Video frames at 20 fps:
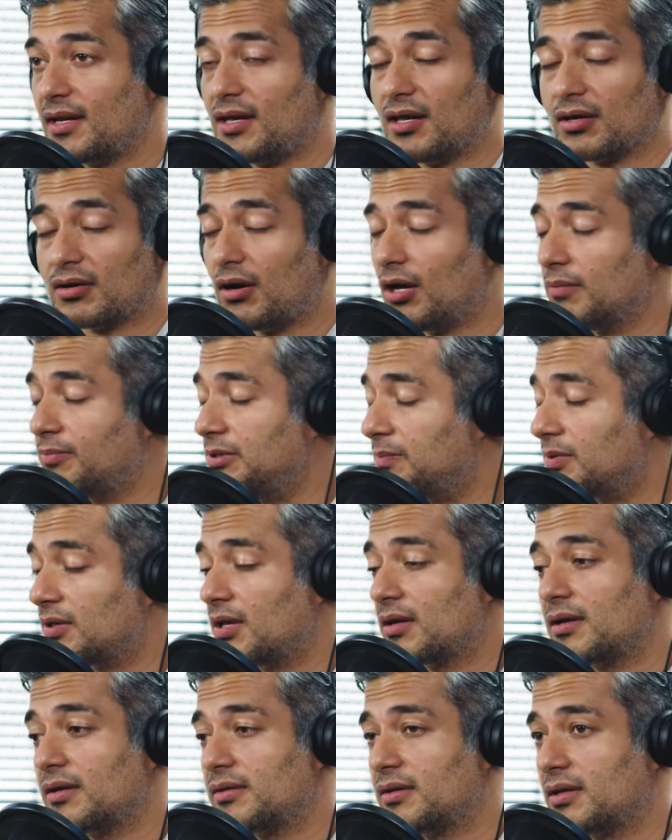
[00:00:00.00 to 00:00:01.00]
And I'll call people
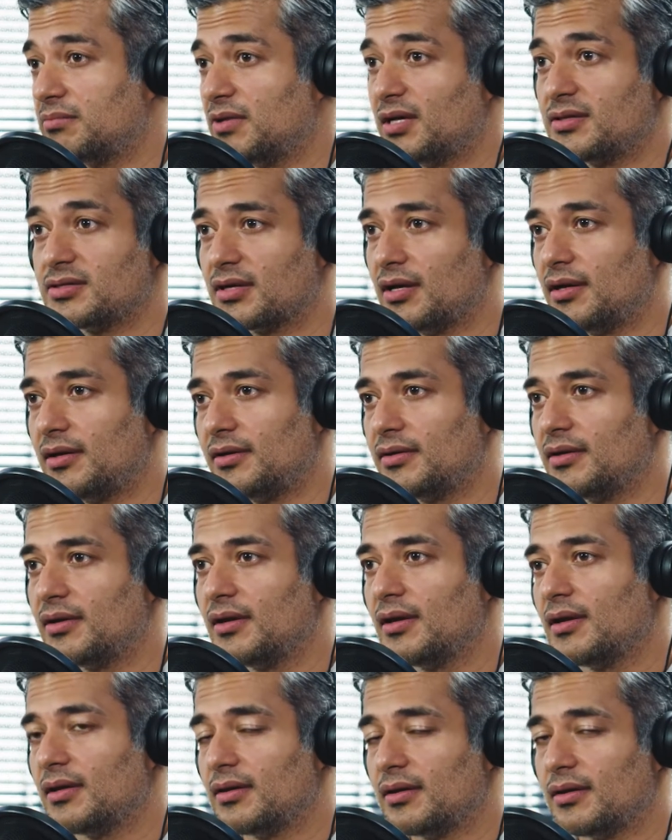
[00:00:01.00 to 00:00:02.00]
out on that. I'm not
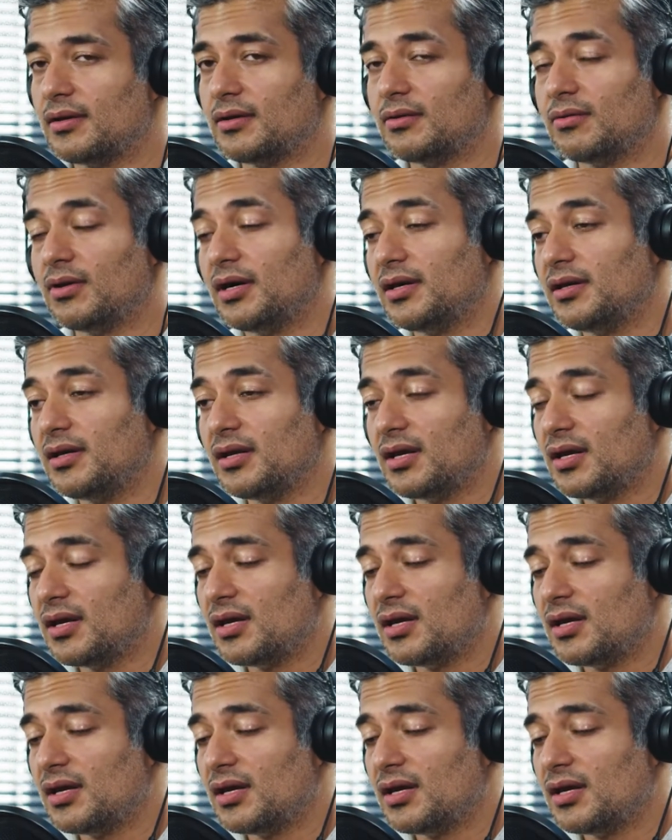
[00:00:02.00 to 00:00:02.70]
scared. You know what?